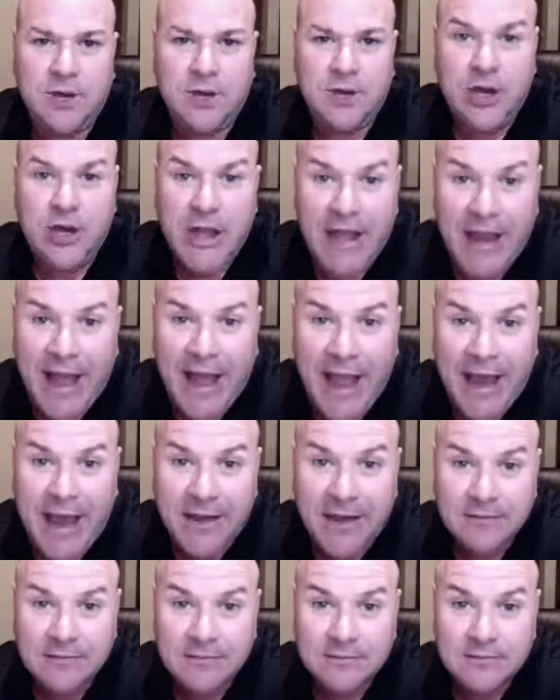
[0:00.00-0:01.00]
It ain't.
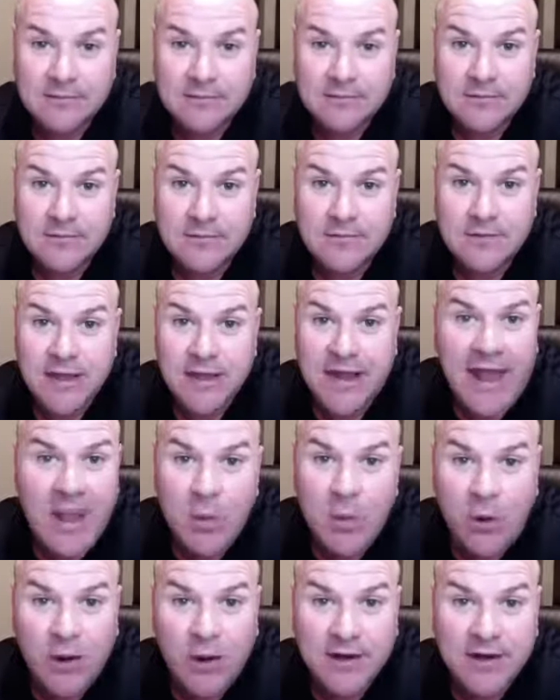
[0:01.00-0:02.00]
It
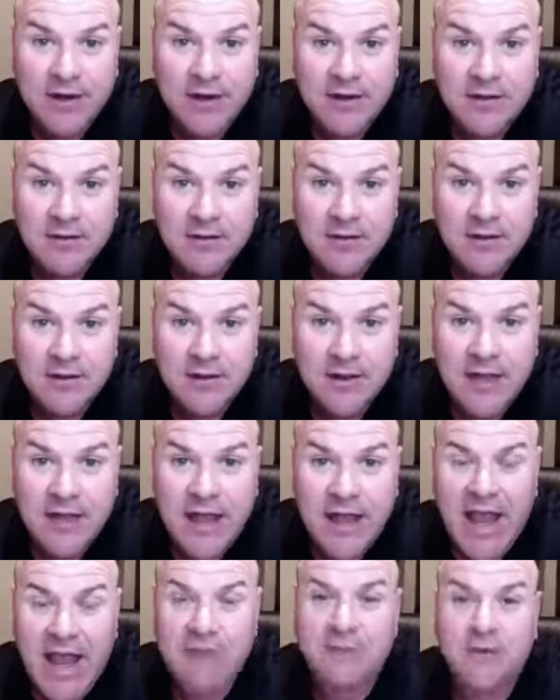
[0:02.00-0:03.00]
ain't working.
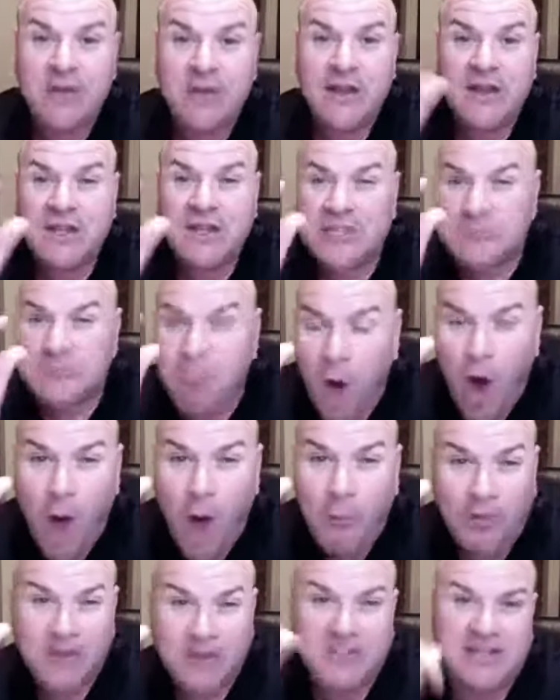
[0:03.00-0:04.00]
And for the
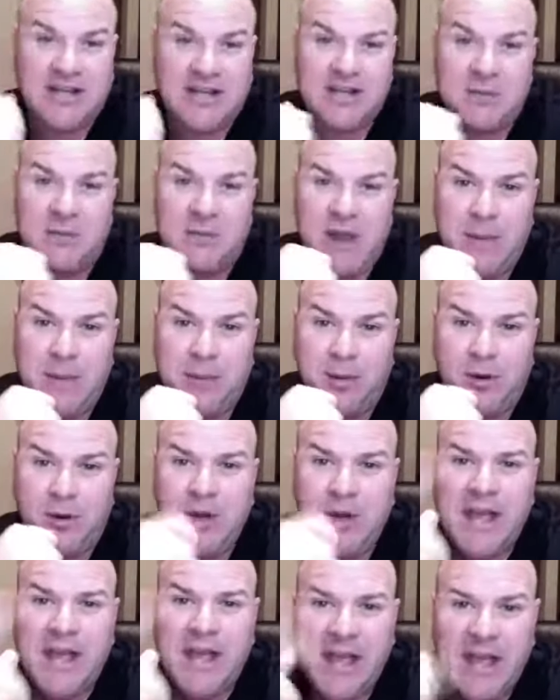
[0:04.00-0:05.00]
small percentage of
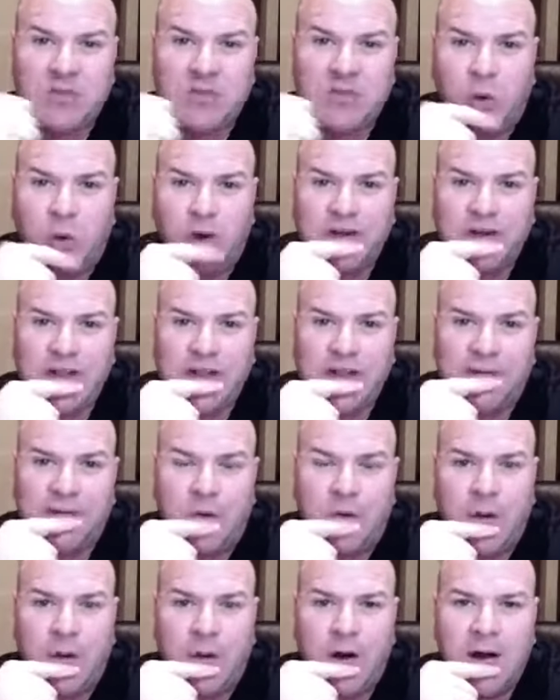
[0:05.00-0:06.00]
people it's working
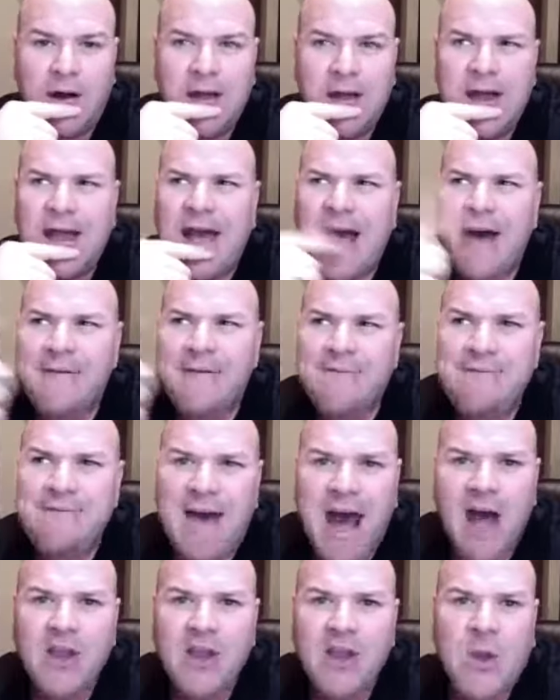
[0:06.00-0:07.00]
for,
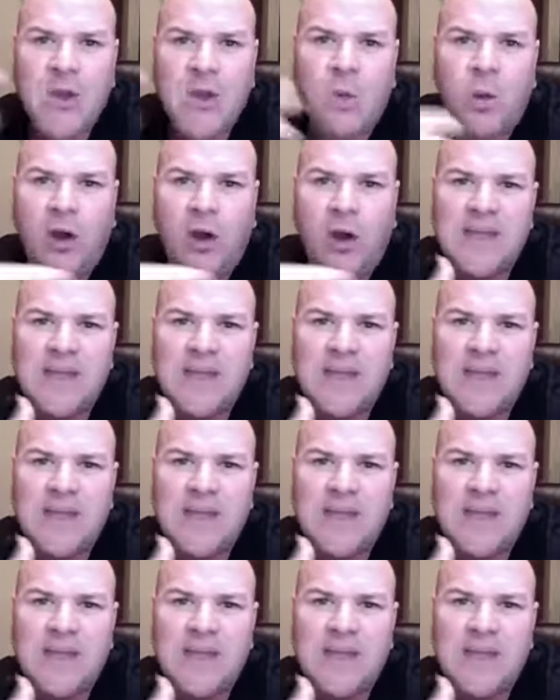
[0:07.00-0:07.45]
evaluate where they